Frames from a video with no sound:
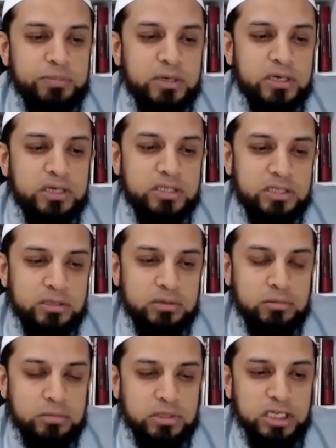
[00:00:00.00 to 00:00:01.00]
a
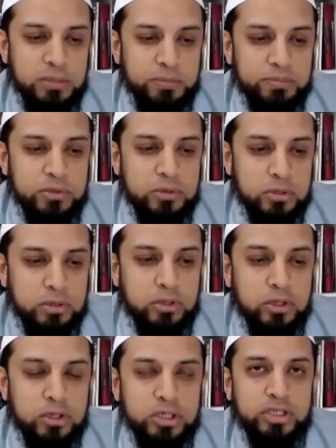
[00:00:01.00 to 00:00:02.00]
person deep
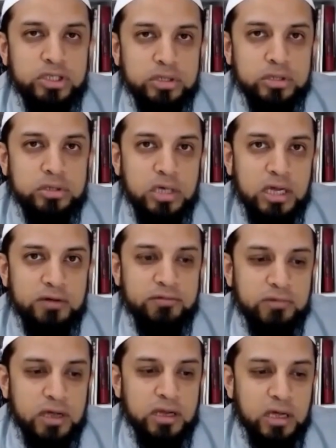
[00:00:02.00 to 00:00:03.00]
knowledge and
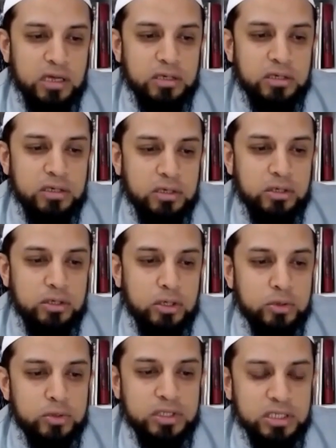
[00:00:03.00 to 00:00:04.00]

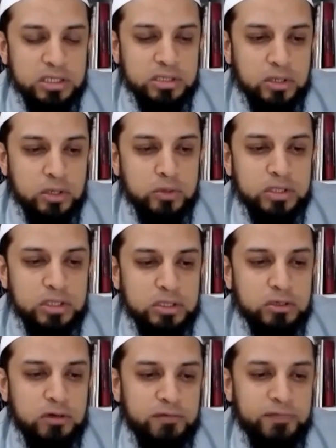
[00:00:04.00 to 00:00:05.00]
gnosis
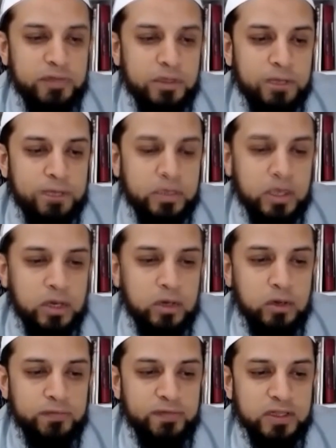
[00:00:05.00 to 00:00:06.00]
of
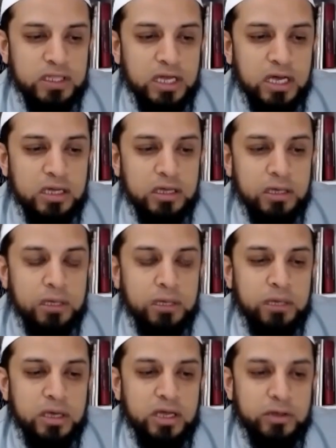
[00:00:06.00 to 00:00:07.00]
Allah.
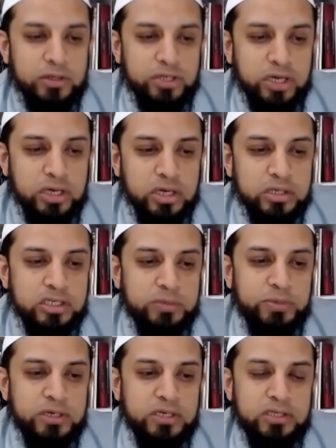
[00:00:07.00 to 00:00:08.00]
It turns a
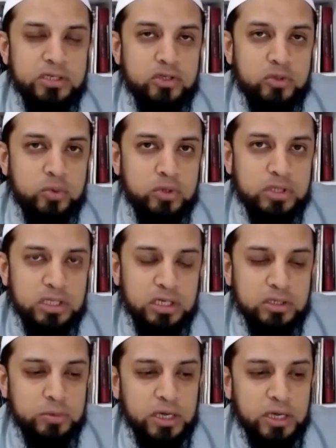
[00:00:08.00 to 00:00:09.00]
person towards
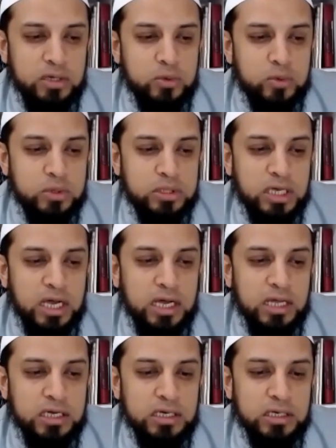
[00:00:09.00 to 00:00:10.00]
Allah subhanahu wa
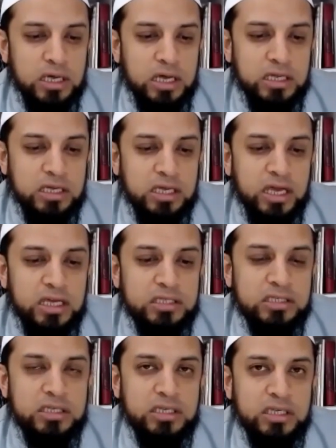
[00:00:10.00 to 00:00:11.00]
ta'ala, and it
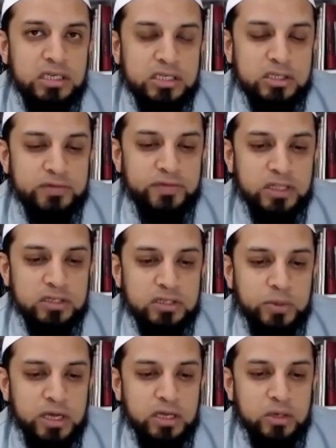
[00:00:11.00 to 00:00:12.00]
gains the nearness of Allah
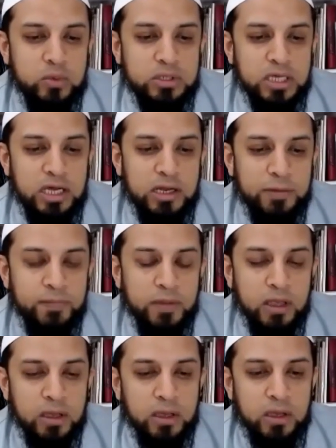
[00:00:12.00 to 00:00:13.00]
subhanahu wa ta'ala.
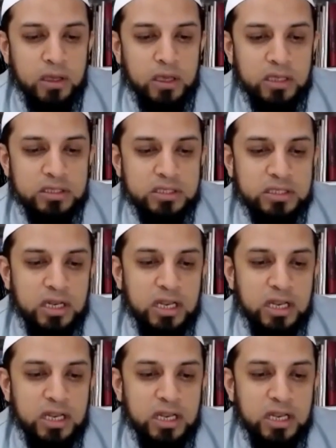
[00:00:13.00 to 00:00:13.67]
It's